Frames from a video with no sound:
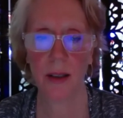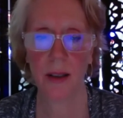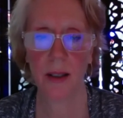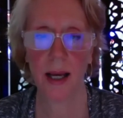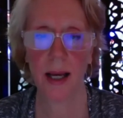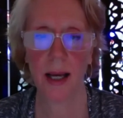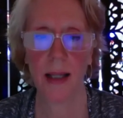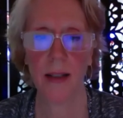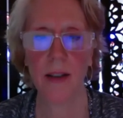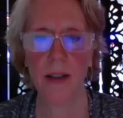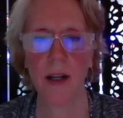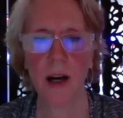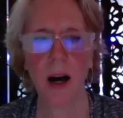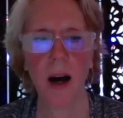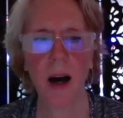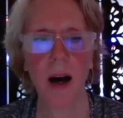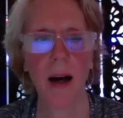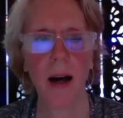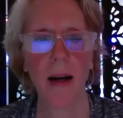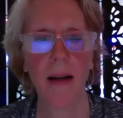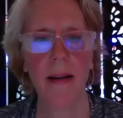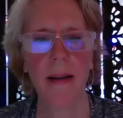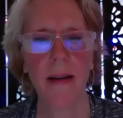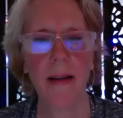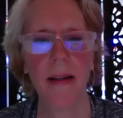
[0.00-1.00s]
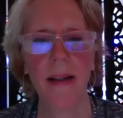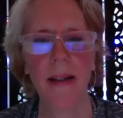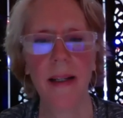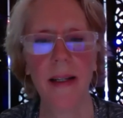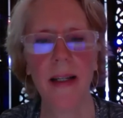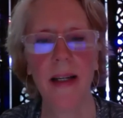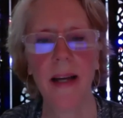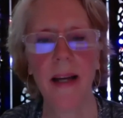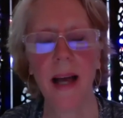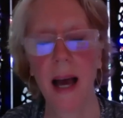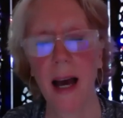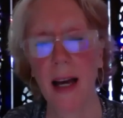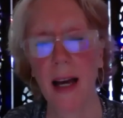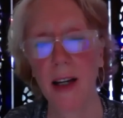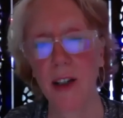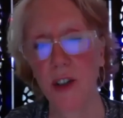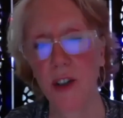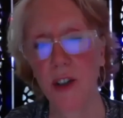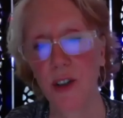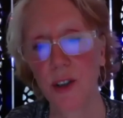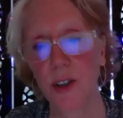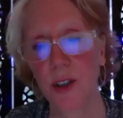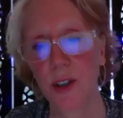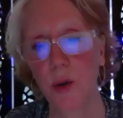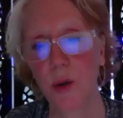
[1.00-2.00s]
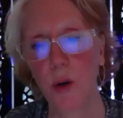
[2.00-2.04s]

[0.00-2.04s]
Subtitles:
And God in action,